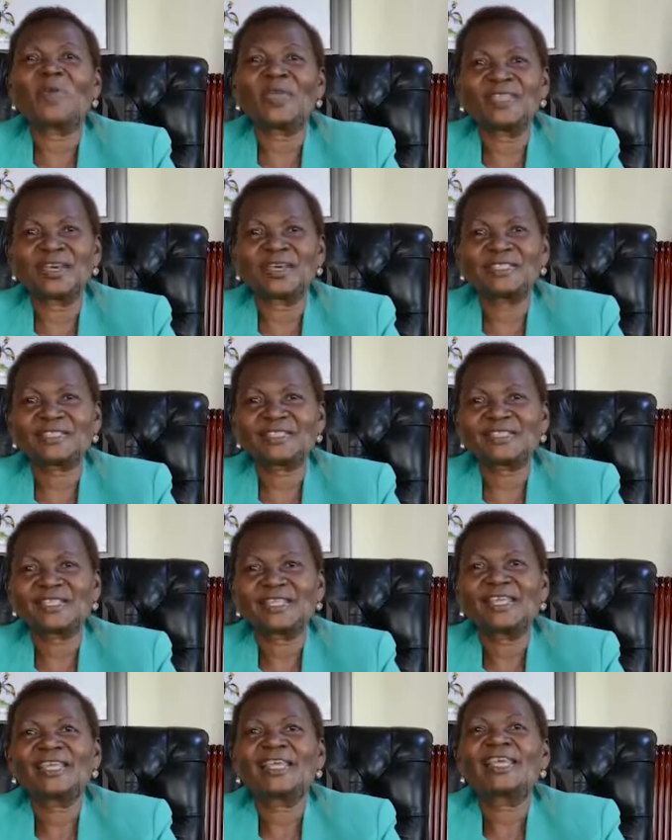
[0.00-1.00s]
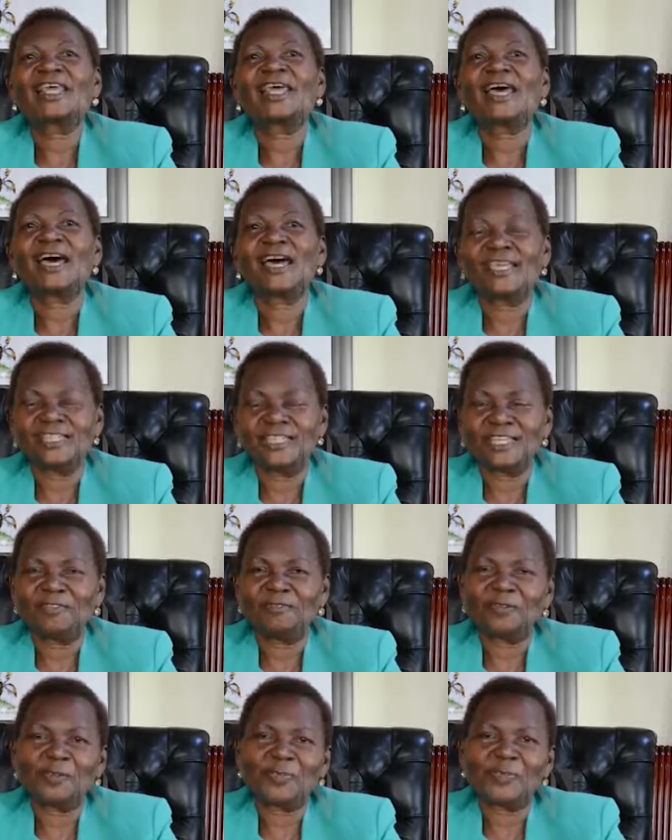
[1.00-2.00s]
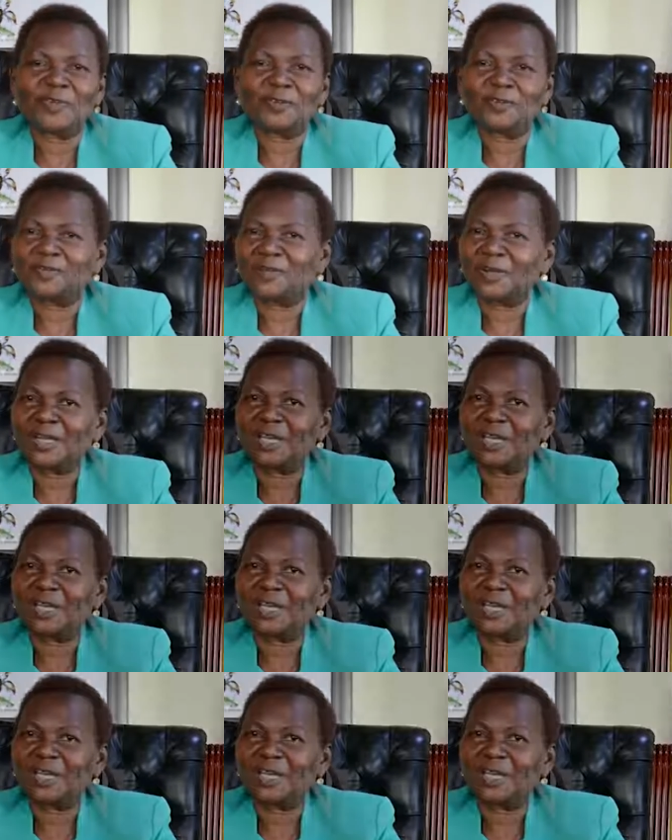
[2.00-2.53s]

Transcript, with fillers: with us in the development of our